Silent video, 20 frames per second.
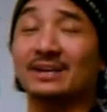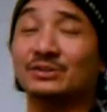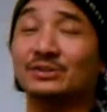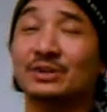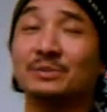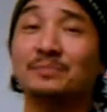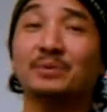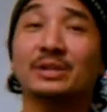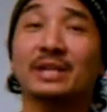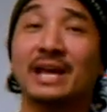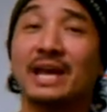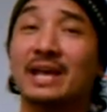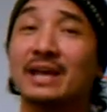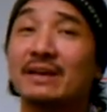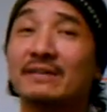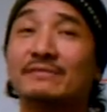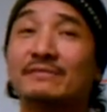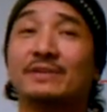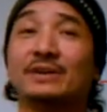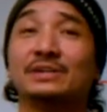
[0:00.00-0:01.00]

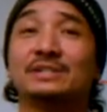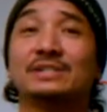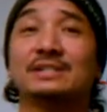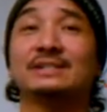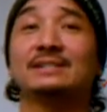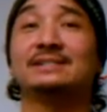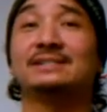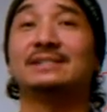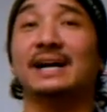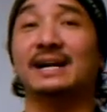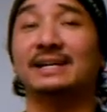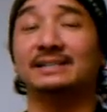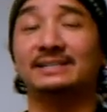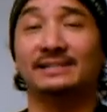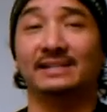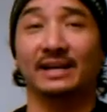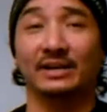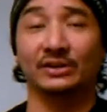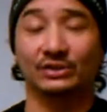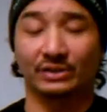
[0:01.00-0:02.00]
AAA versus
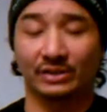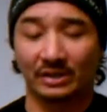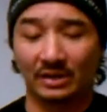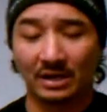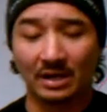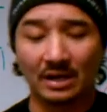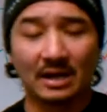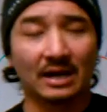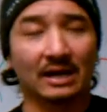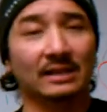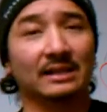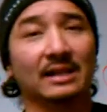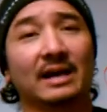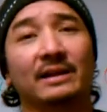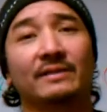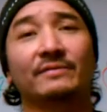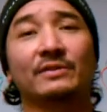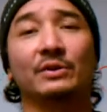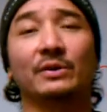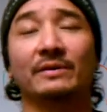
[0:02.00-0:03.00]
dissection. A
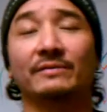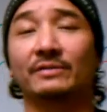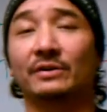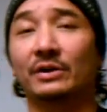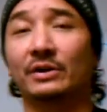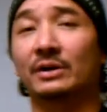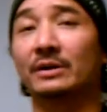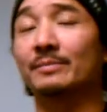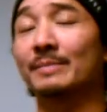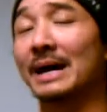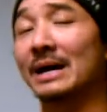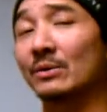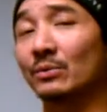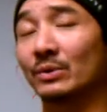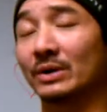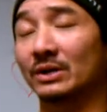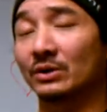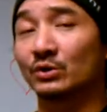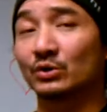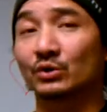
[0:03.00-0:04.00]
lot of you have heard about
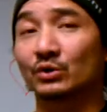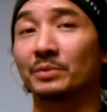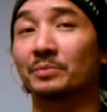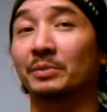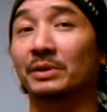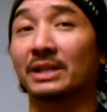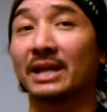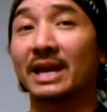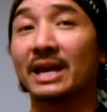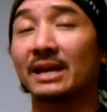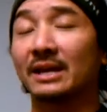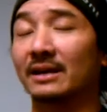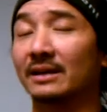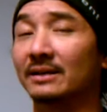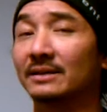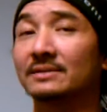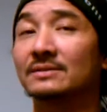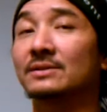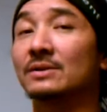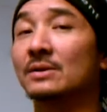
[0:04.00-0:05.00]
what a
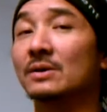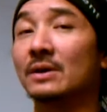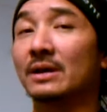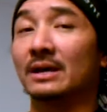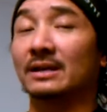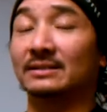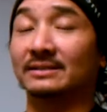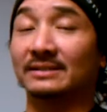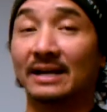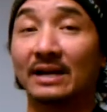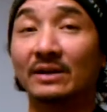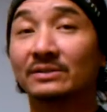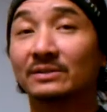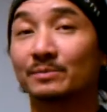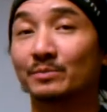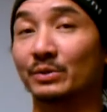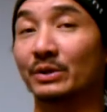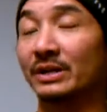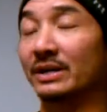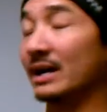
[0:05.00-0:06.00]
AAA is. It sounds
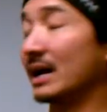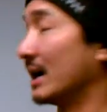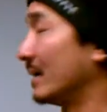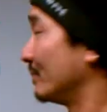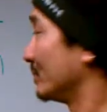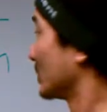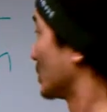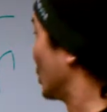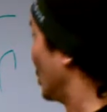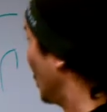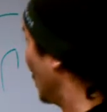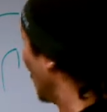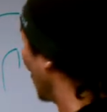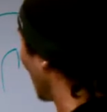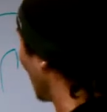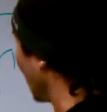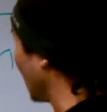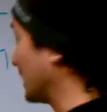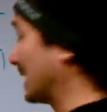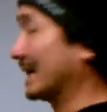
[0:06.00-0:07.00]
pretty
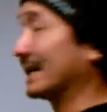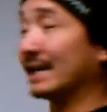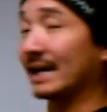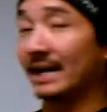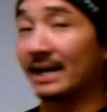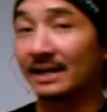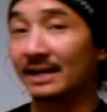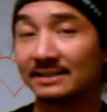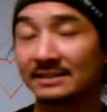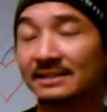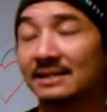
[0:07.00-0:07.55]
cool, I guess,